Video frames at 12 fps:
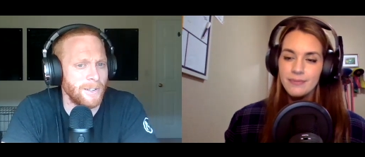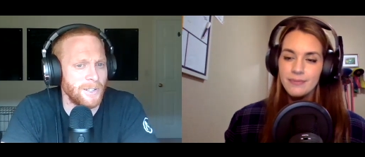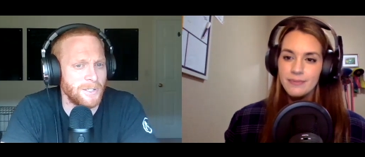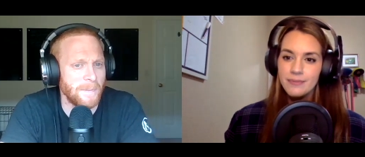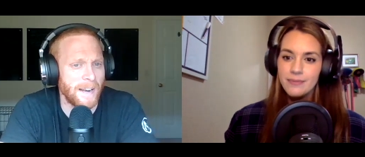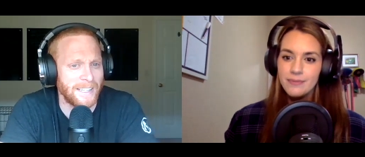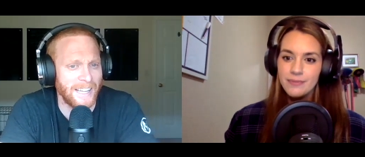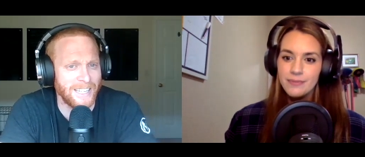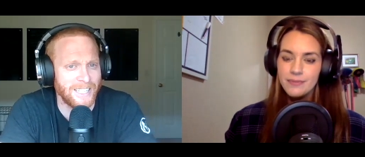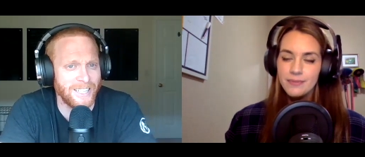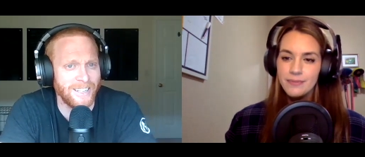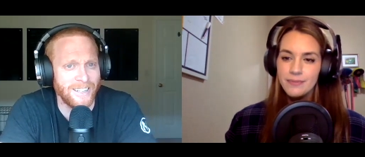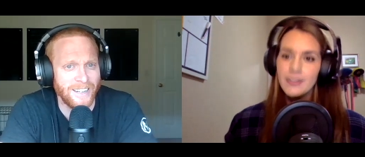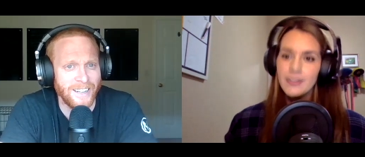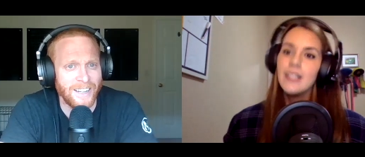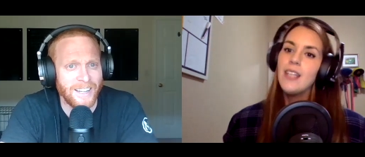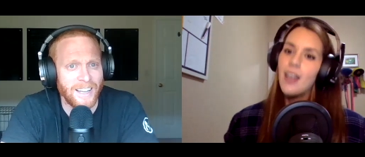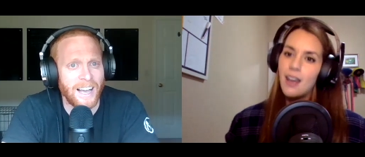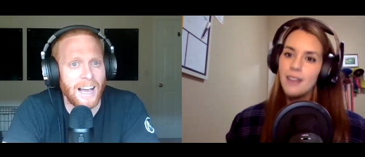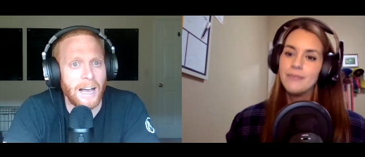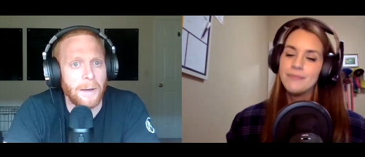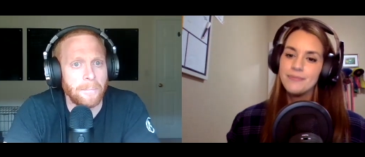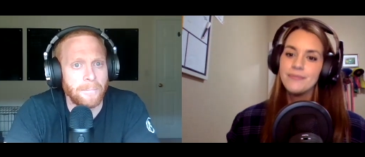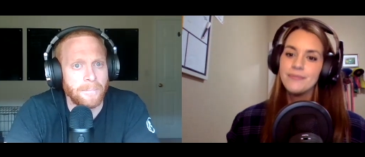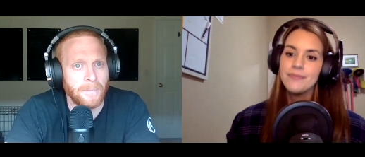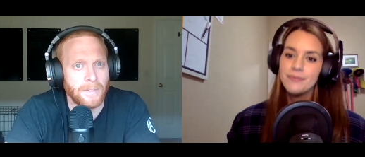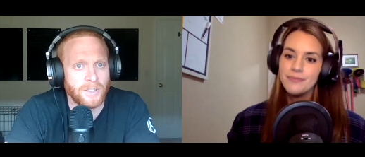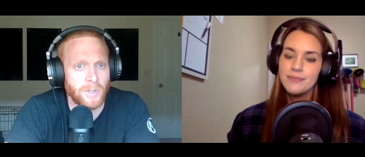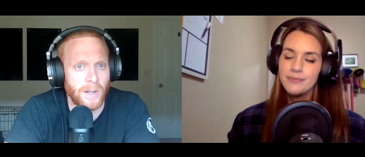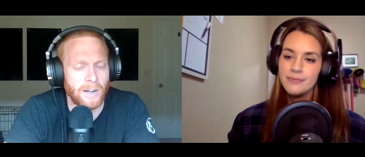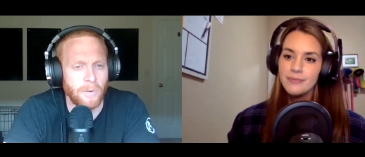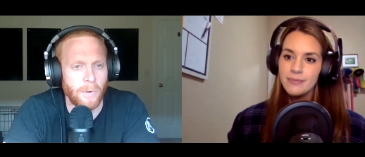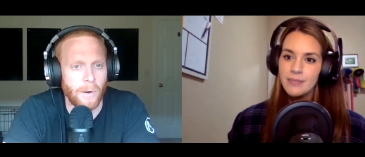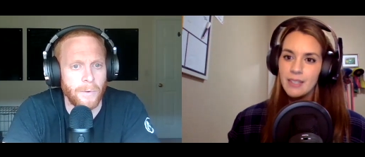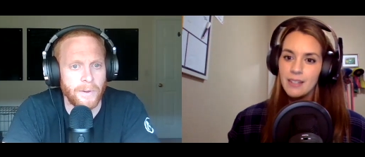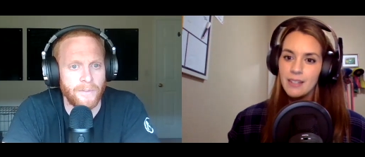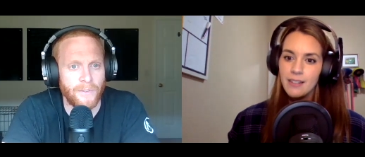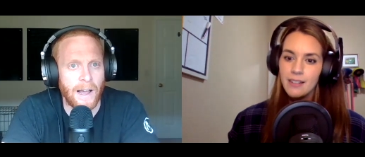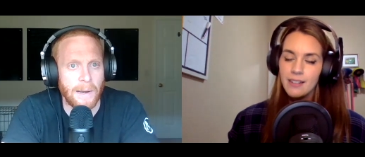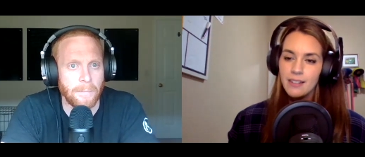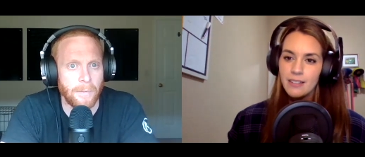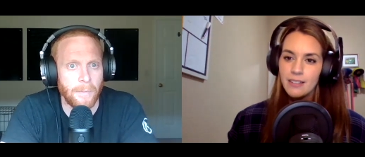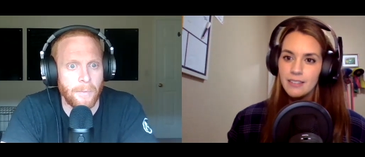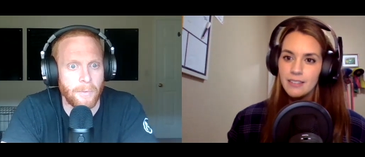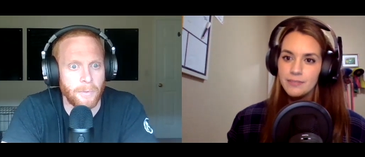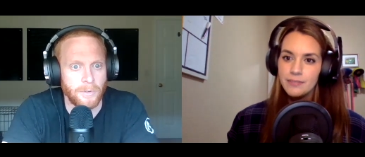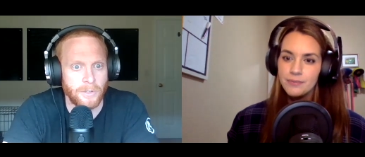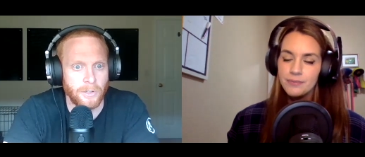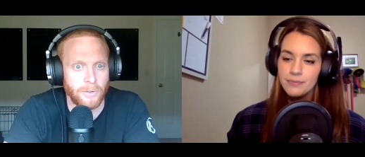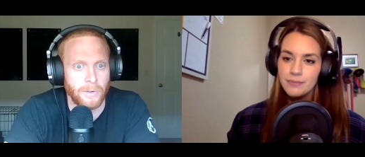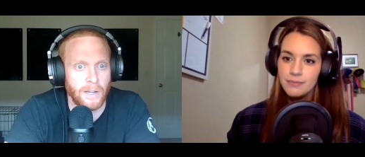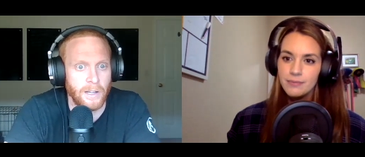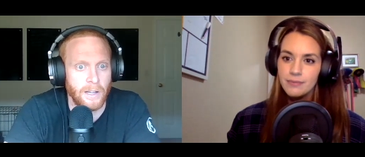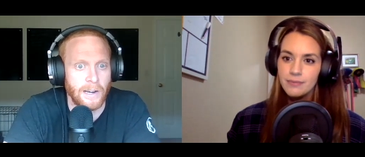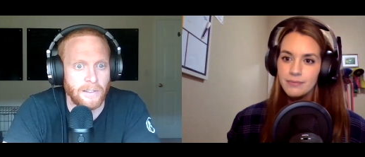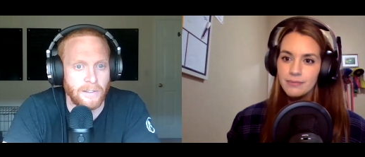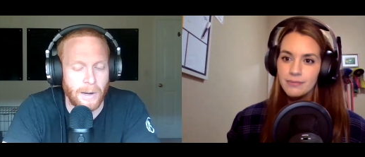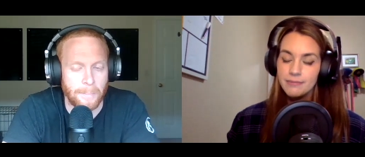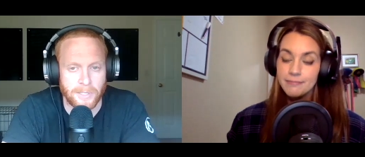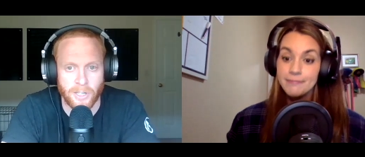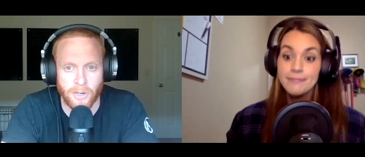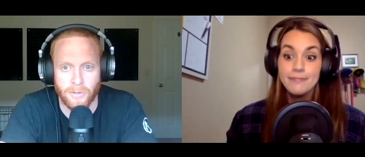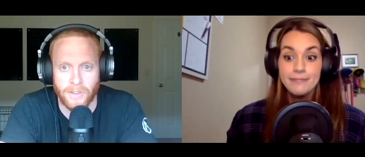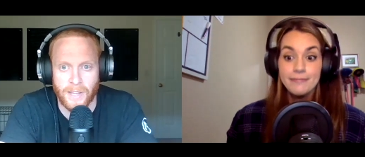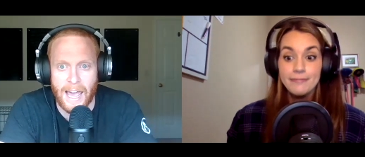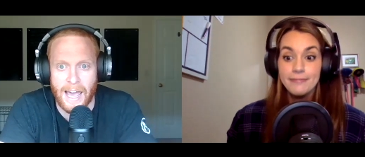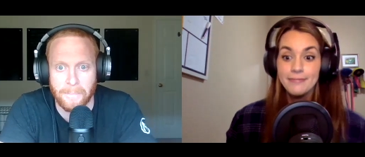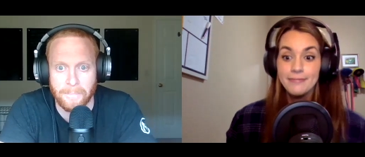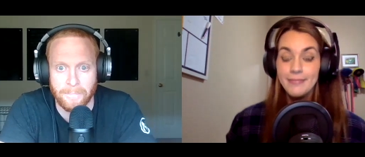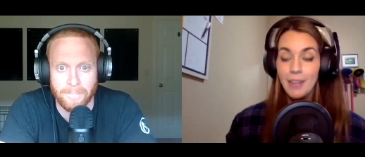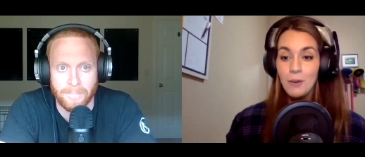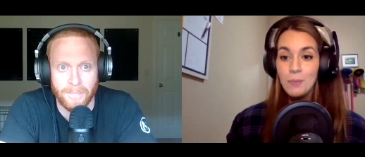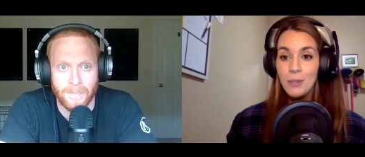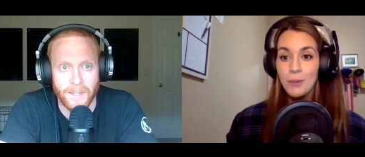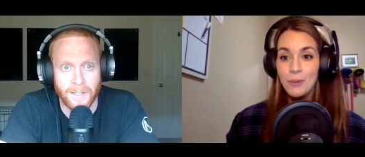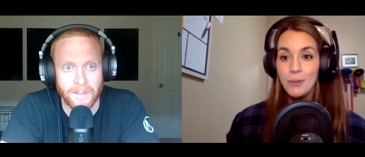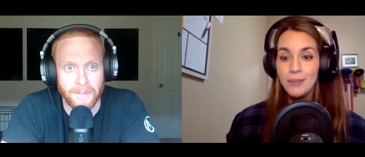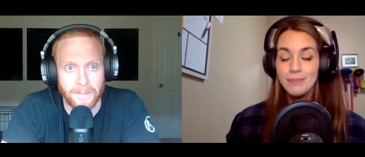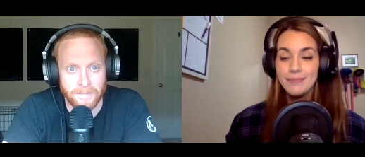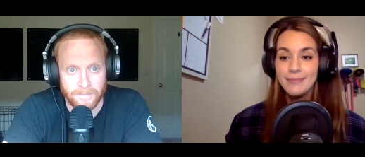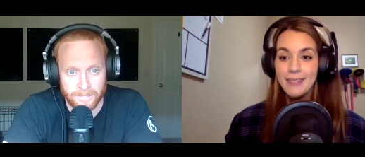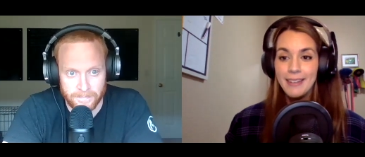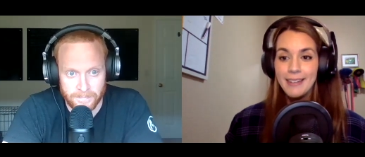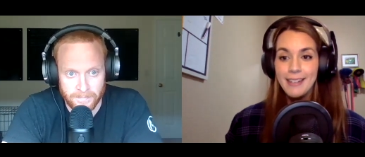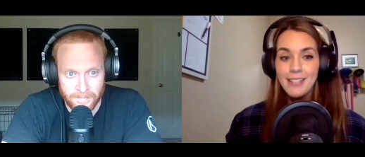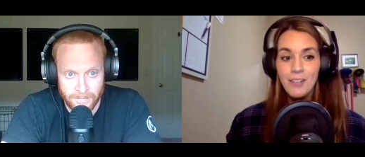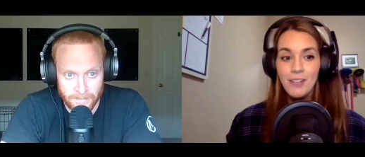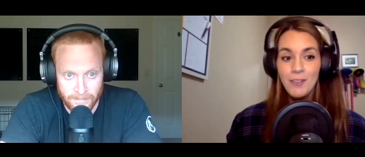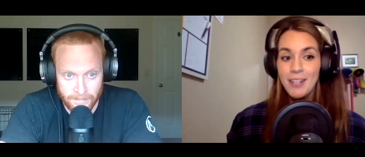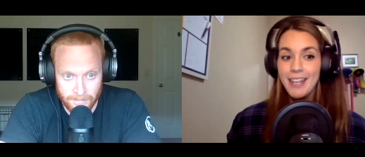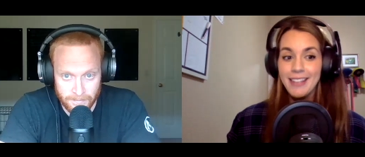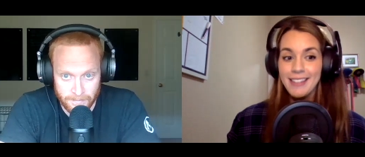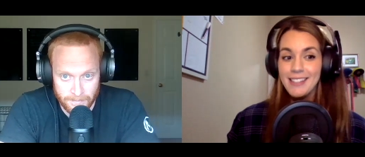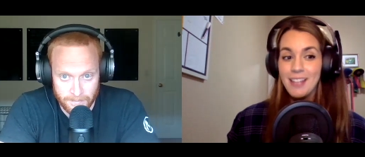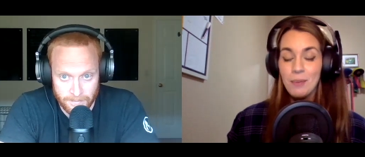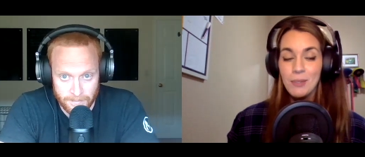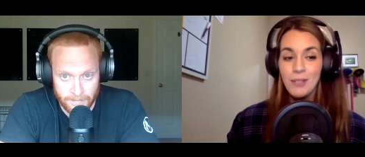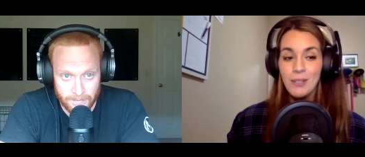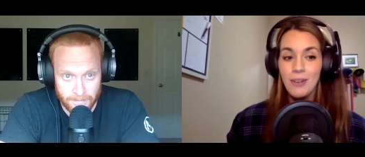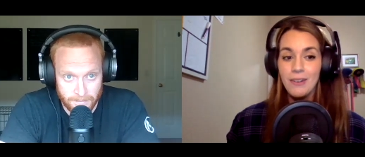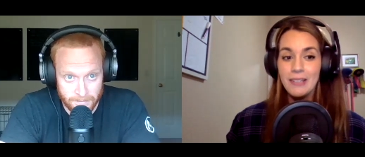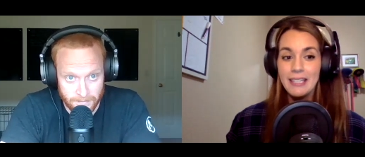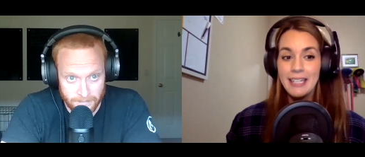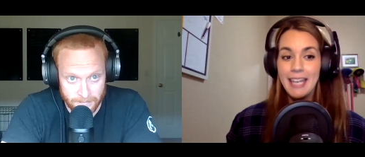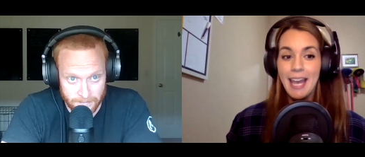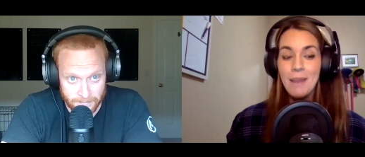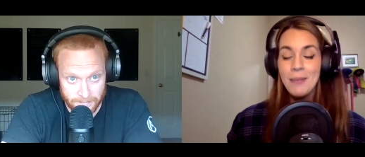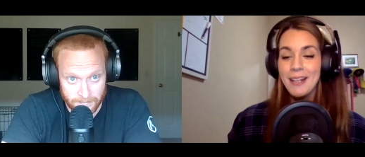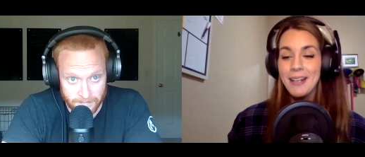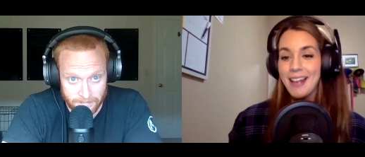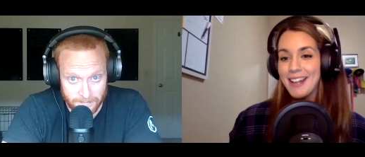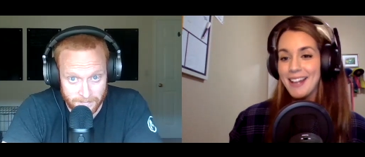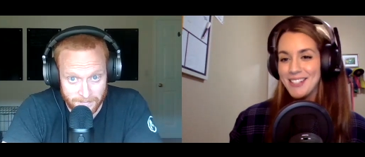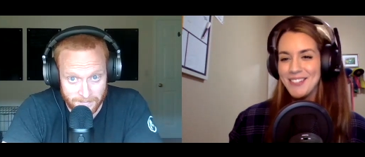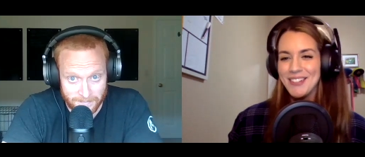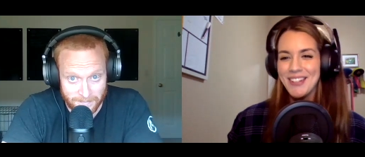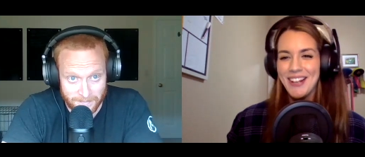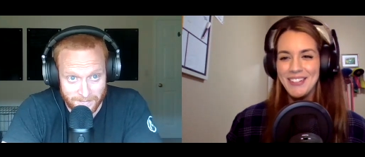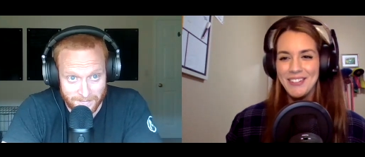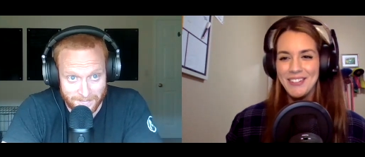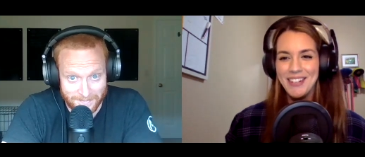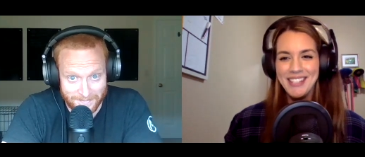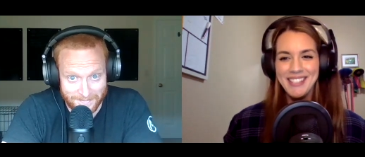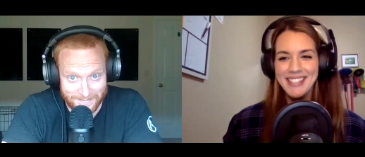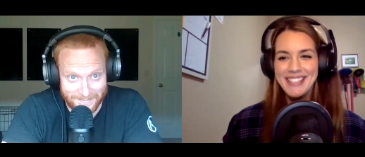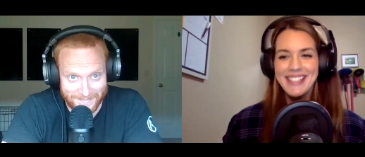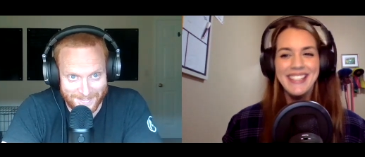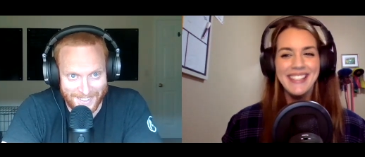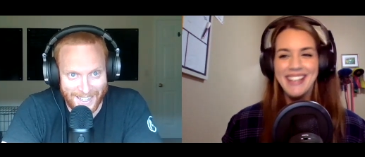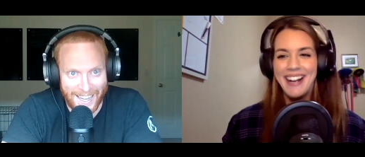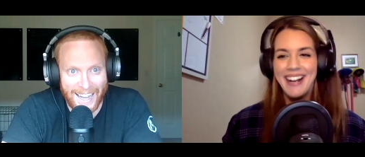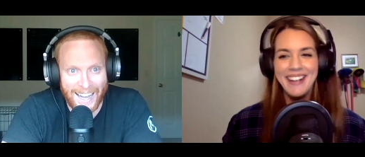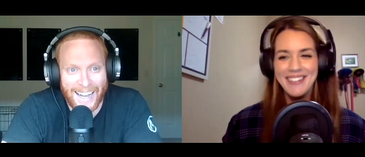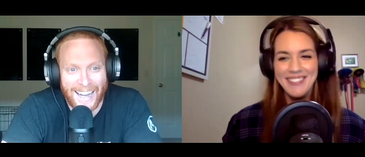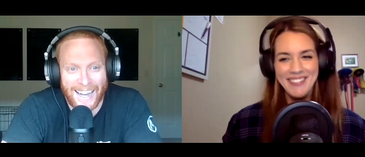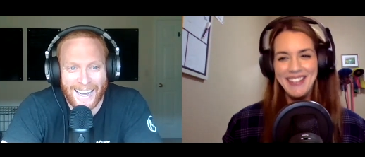Speaker 1: as meditation. Yeah. Um, so I don't know what we'd find, but maybe we'll do uh, another episode on that.
Speaker 2: That would be cool. Because I feel like this episode, I'm going to ask you a lot of questions because I don't know